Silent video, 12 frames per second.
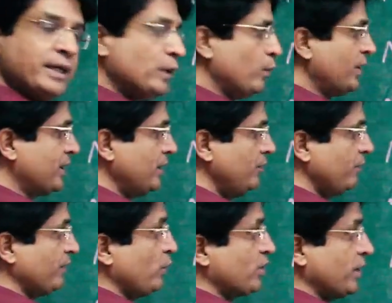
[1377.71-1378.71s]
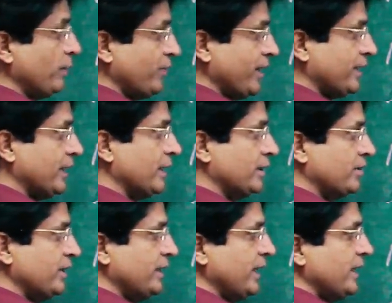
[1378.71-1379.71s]
equation, before subtracting,
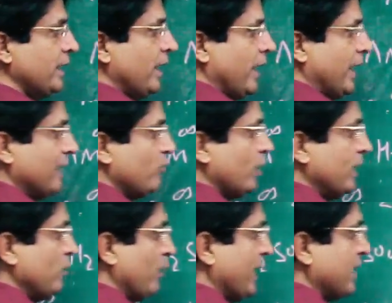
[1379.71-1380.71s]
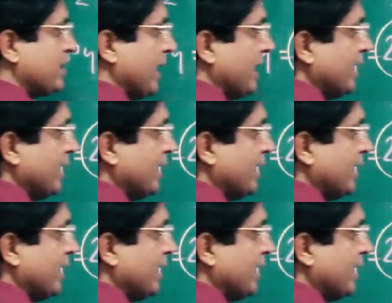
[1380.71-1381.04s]
see that I have only 1 H ion